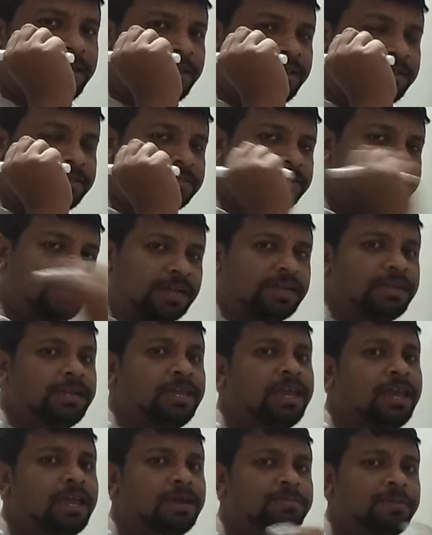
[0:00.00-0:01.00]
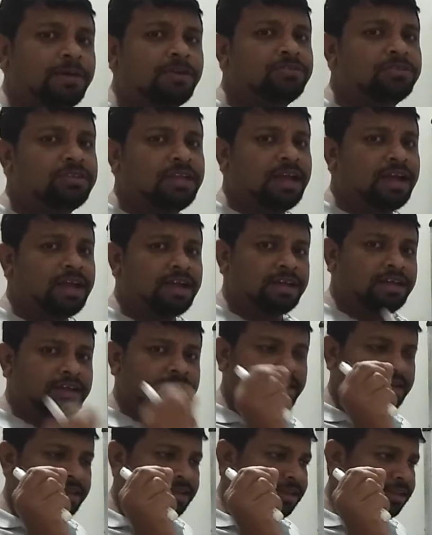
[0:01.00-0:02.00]
study about the
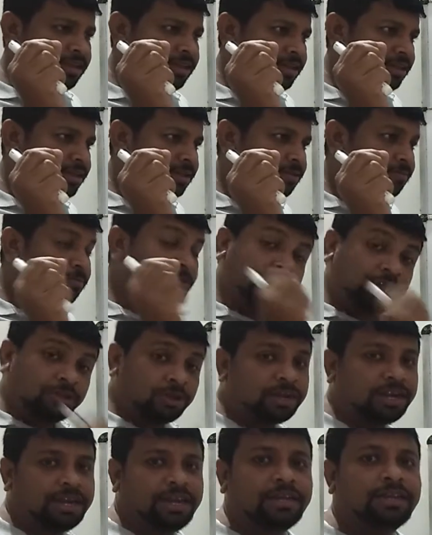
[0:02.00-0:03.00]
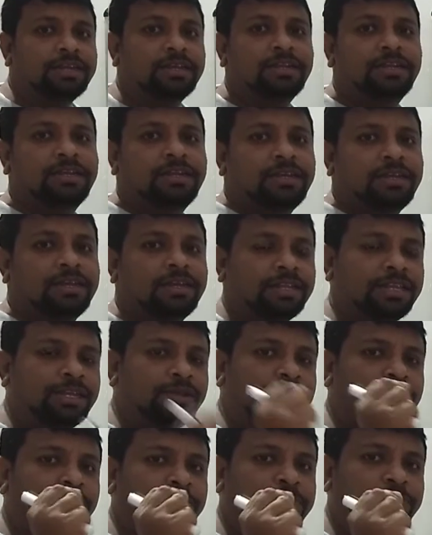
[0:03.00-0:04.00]
photocurrent
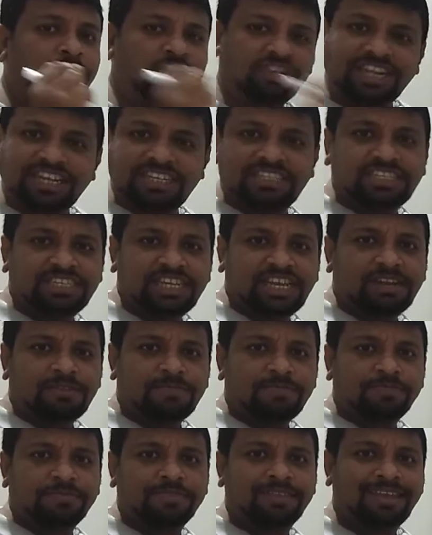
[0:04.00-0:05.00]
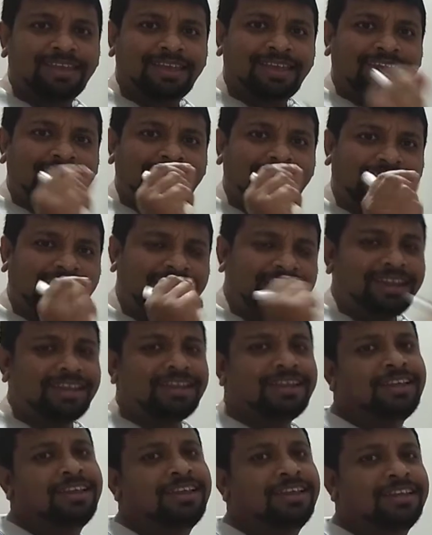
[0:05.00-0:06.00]
due to potential,
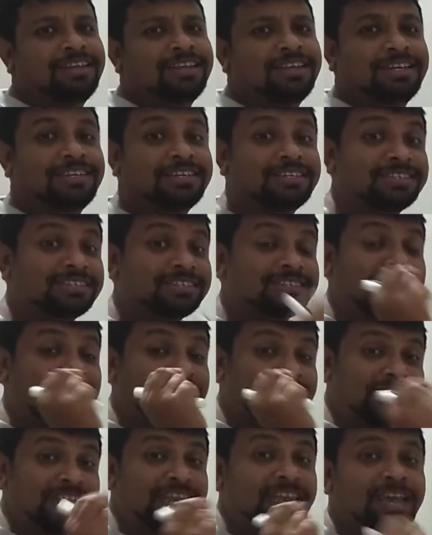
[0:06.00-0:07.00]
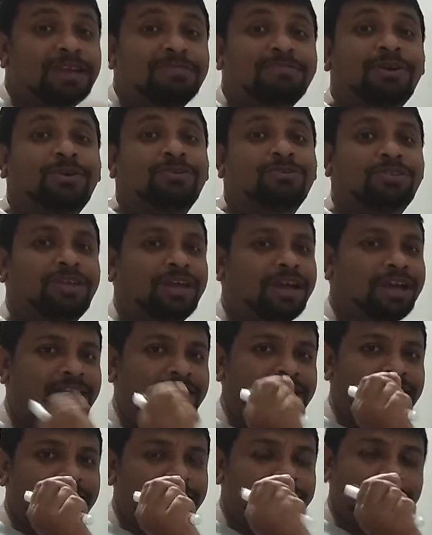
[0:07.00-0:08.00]
and study about the
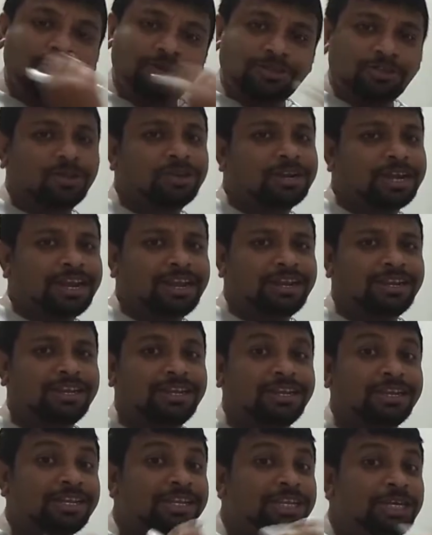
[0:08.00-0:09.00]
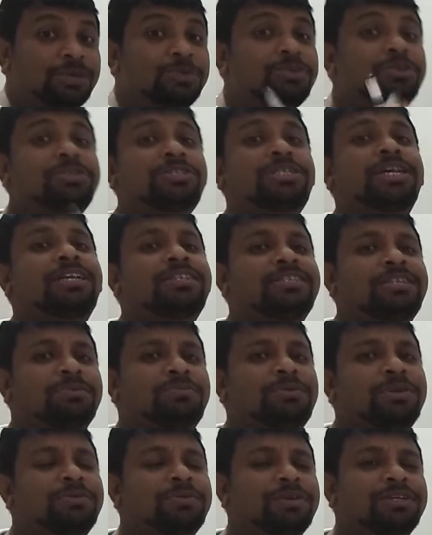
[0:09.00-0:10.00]
photocurrent due to change in
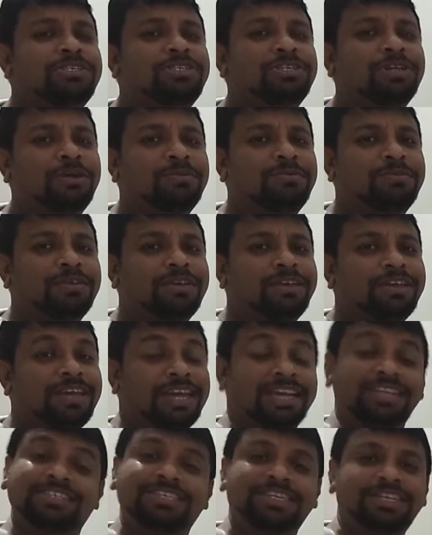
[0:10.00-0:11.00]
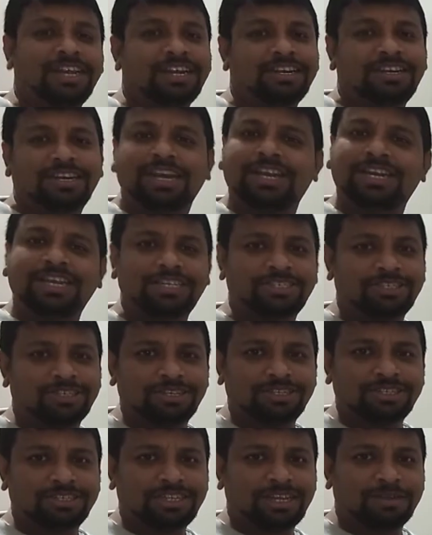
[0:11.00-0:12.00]
frequency of incident radiation.
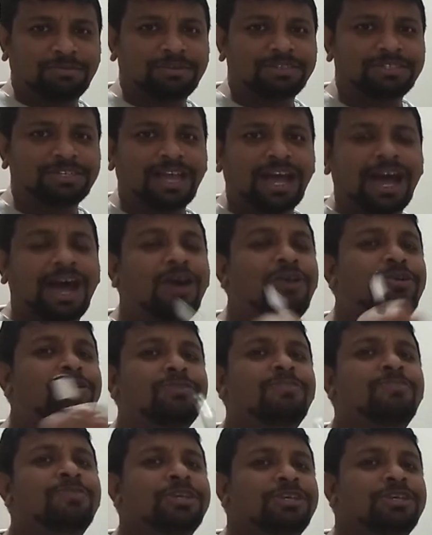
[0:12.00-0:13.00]
That means how